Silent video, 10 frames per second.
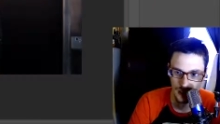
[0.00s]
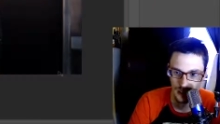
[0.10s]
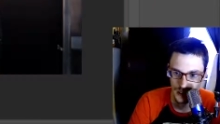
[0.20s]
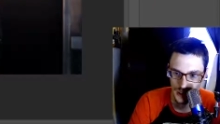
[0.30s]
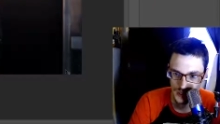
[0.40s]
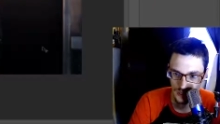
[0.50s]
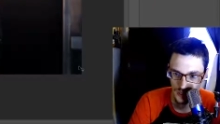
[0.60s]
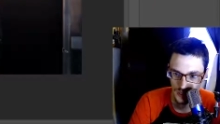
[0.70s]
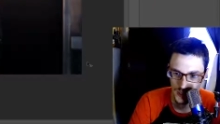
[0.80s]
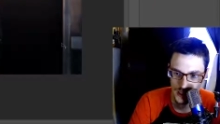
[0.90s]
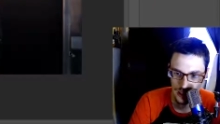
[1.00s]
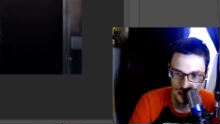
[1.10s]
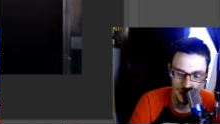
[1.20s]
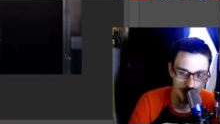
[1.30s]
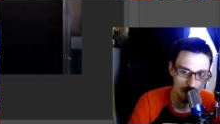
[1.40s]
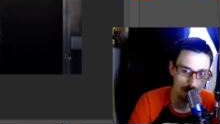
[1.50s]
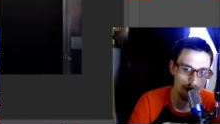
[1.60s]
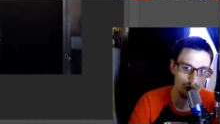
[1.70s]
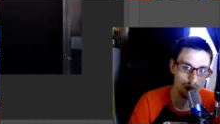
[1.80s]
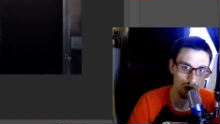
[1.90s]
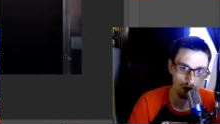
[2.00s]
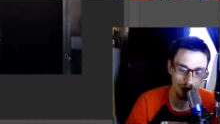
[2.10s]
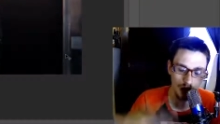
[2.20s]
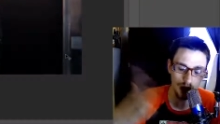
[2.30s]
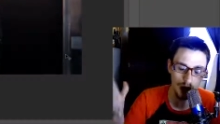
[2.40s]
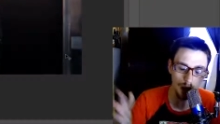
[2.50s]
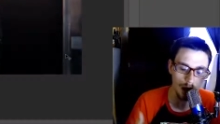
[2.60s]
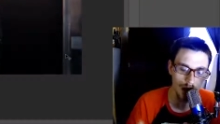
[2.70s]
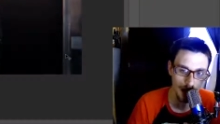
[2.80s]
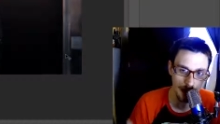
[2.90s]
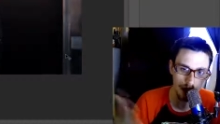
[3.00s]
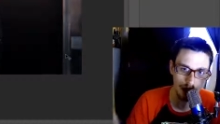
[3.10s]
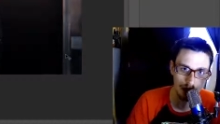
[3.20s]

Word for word: Just avoid this area. i are going to upload the thumbnail.